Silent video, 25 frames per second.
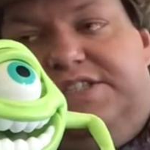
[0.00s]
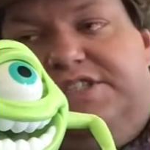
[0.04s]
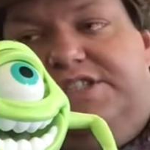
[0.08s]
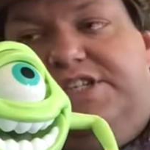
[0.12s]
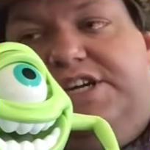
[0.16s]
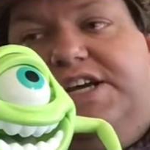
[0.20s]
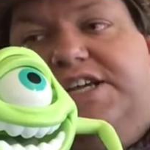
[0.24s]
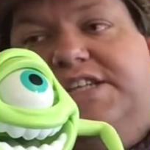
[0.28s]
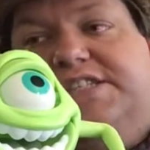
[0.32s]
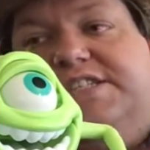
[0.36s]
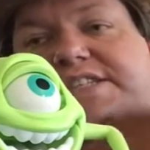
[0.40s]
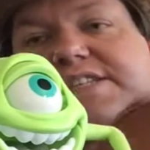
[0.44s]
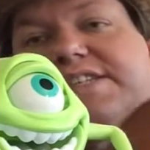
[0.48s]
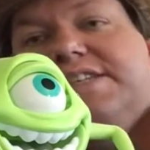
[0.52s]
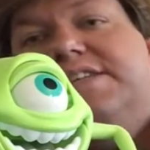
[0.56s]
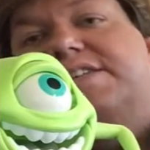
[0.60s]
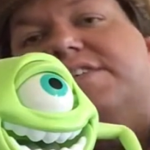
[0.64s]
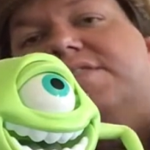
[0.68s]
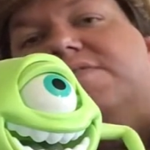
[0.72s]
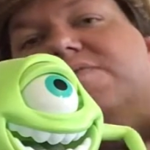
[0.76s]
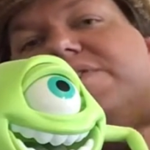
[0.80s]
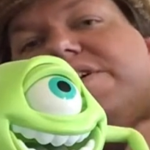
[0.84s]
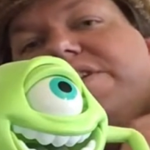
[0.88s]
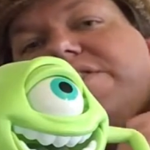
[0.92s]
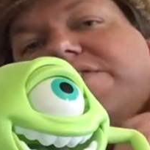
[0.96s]
just
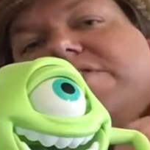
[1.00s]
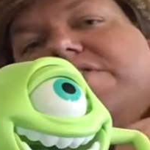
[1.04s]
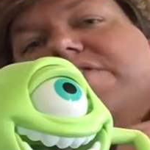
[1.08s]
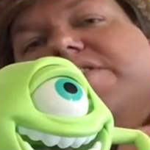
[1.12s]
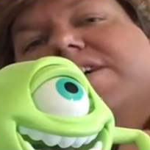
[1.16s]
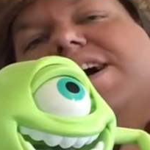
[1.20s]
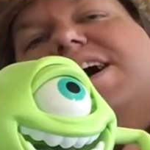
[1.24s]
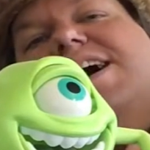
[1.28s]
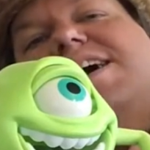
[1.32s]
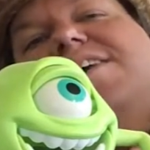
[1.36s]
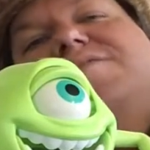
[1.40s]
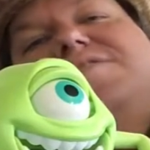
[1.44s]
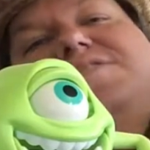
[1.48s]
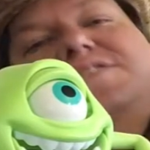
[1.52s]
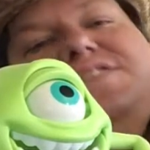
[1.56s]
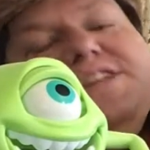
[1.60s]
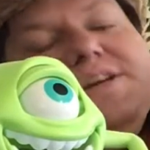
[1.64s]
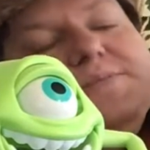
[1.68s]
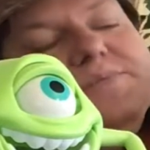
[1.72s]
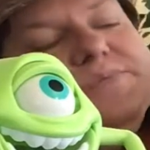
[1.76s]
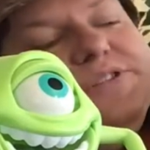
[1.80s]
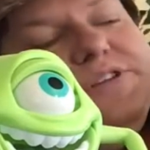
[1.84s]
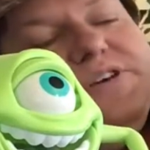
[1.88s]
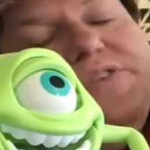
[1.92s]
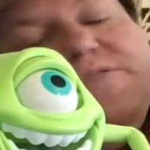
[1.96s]
with half
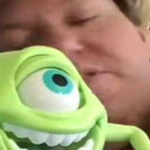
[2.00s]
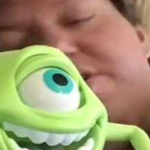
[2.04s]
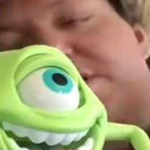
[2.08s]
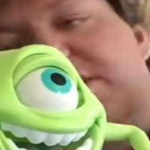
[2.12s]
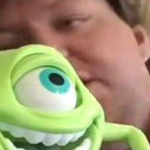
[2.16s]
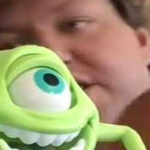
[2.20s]
steps though.